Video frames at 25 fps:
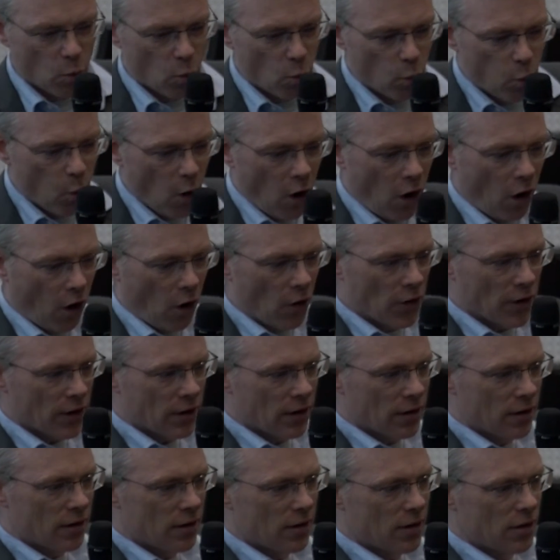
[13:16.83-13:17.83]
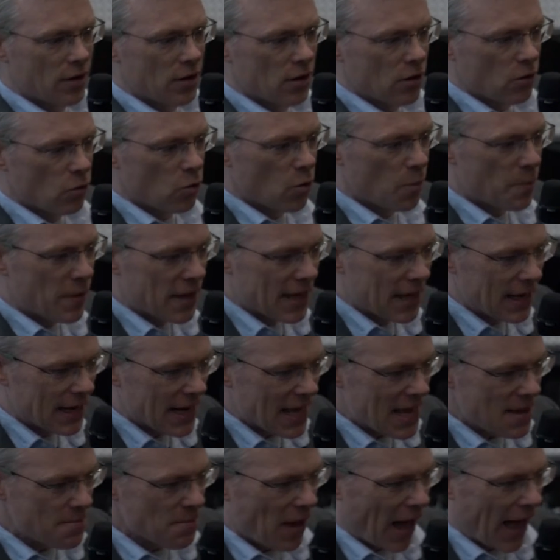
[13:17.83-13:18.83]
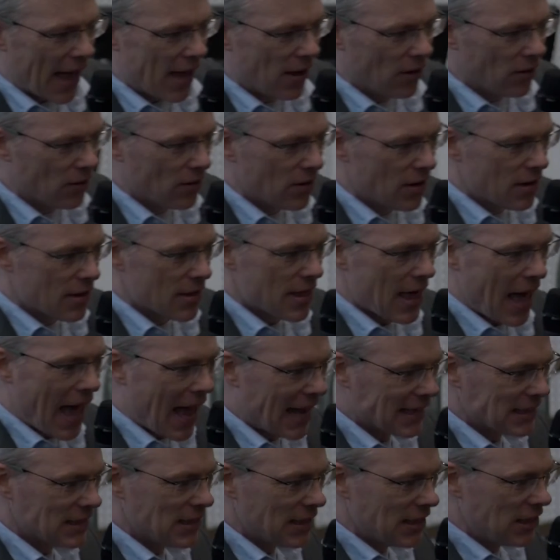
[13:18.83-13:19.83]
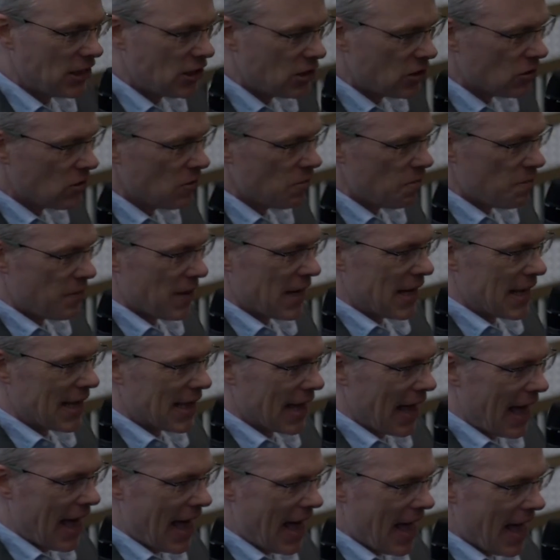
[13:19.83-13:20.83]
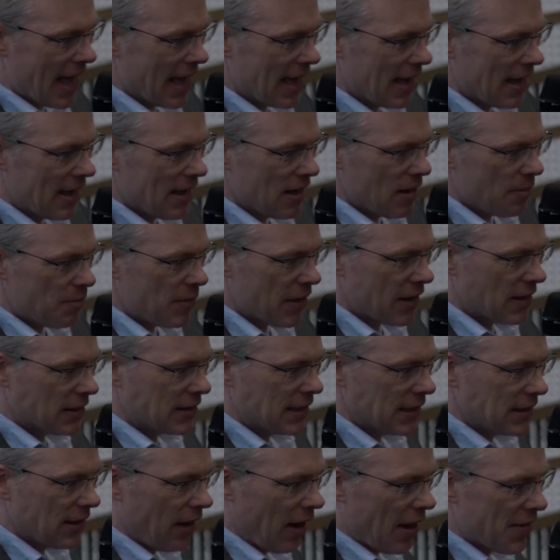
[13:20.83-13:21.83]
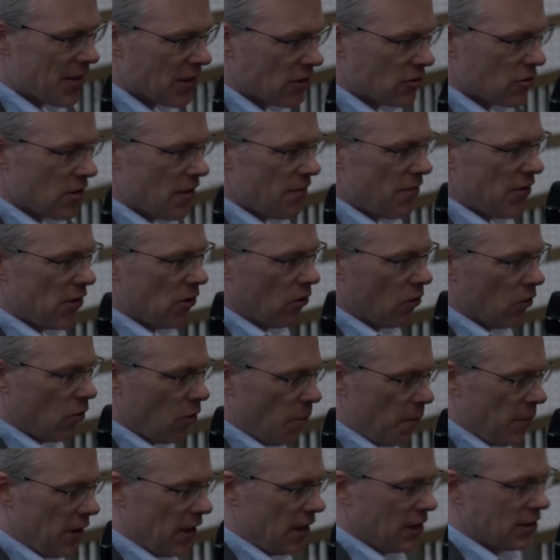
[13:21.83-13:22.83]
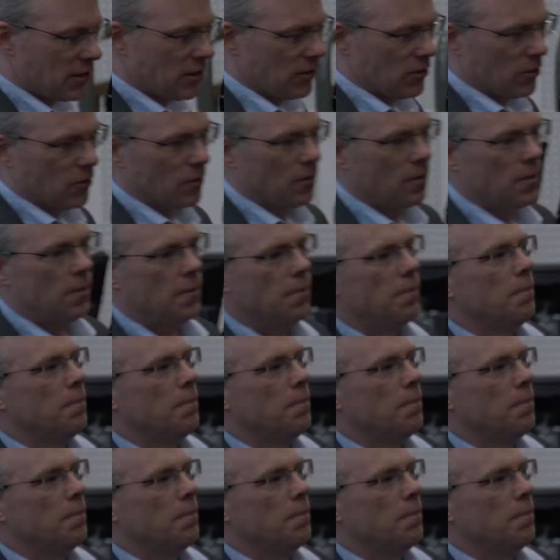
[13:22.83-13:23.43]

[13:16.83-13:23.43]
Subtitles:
one will be an email that actually shouldn't be there because it's either trivial or personal.